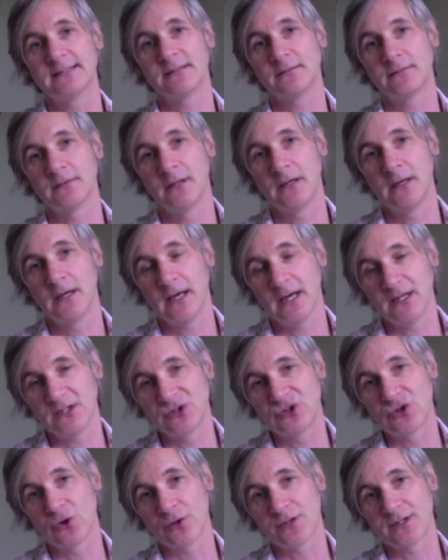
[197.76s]
and, and
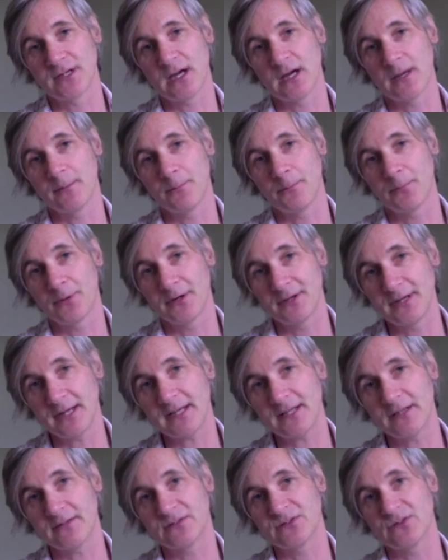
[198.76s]
short-term
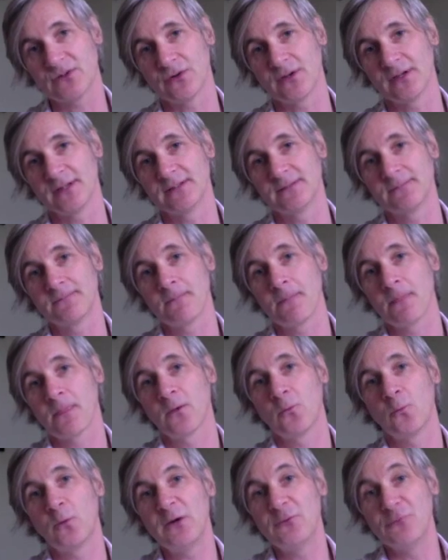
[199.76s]
predictive studies,
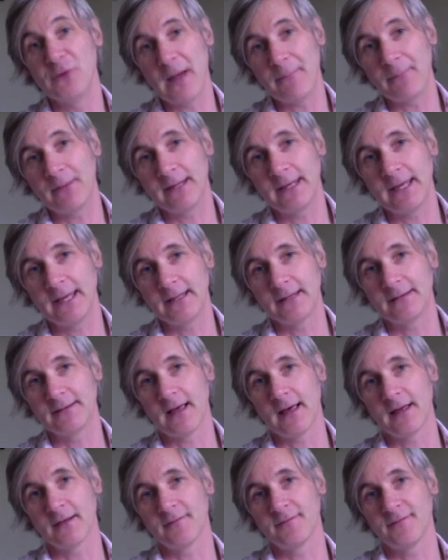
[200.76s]
we replicated
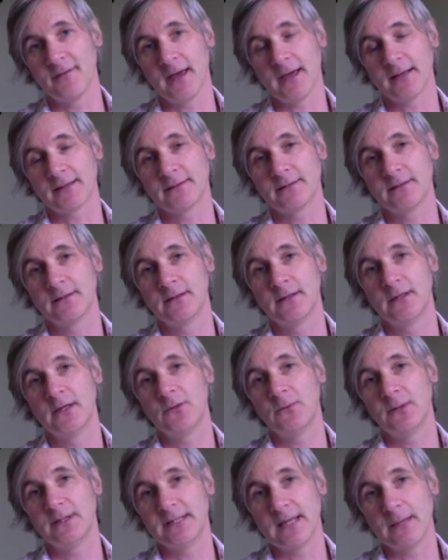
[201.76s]
that effect.
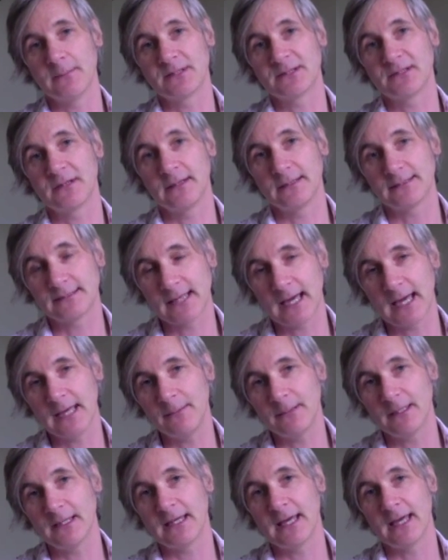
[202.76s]
We demonstrated time
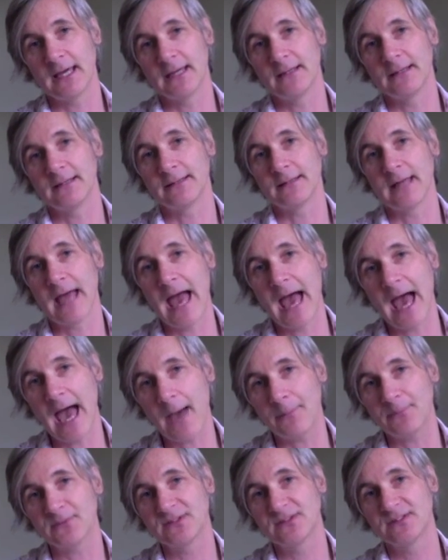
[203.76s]
and again that the
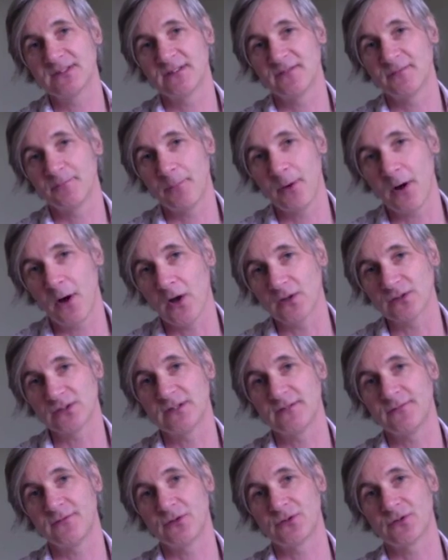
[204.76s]
absence of positive
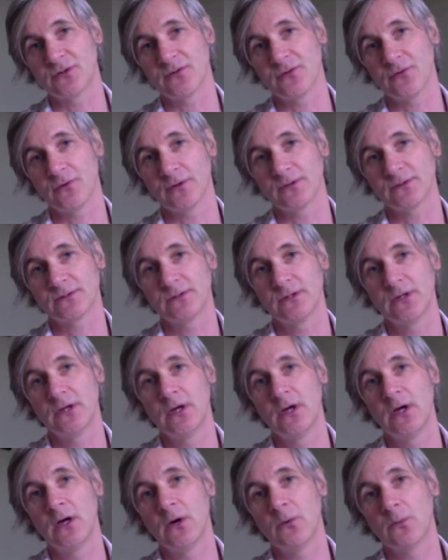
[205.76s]
future thoughts
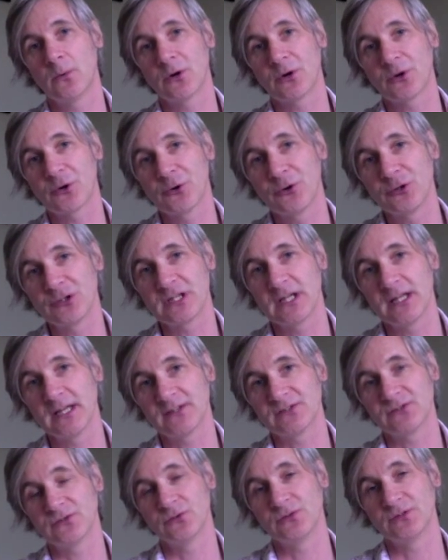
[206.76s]
were crucially
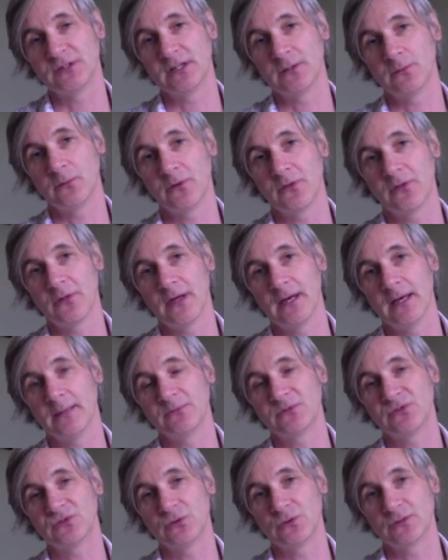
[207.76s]
associated with
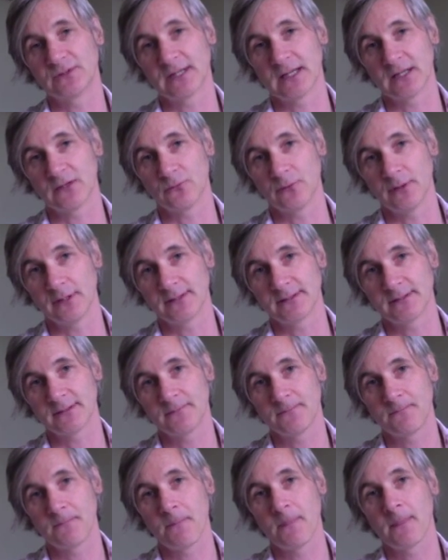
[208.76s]
suicidal risk.
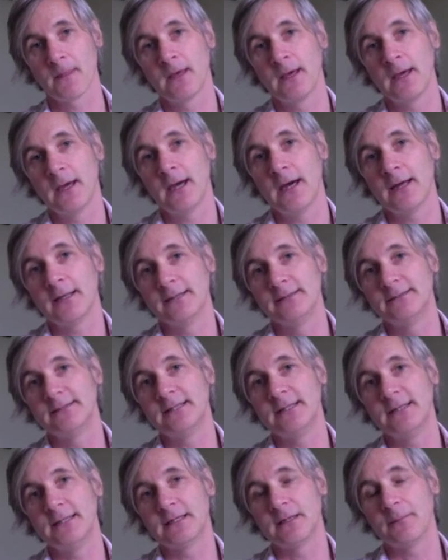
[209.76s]
And
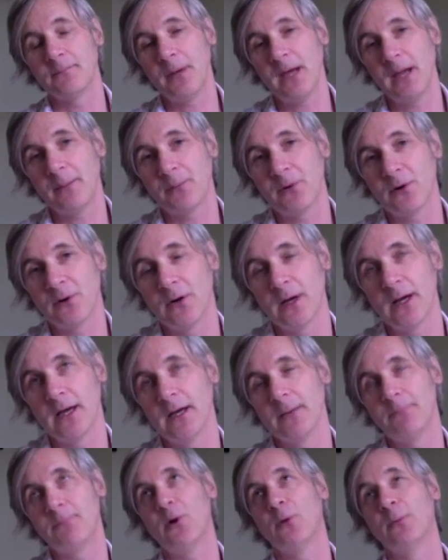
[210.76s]
indeed, in a paper uh,
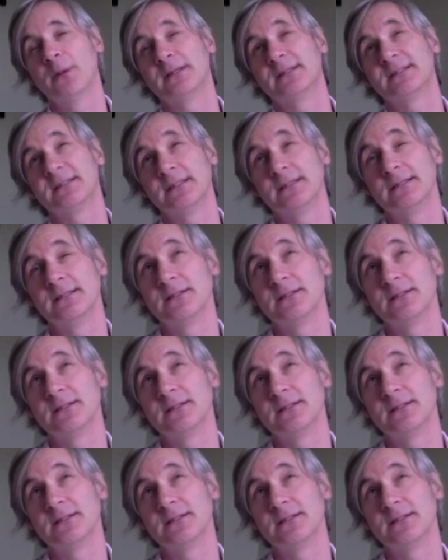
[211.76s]
published in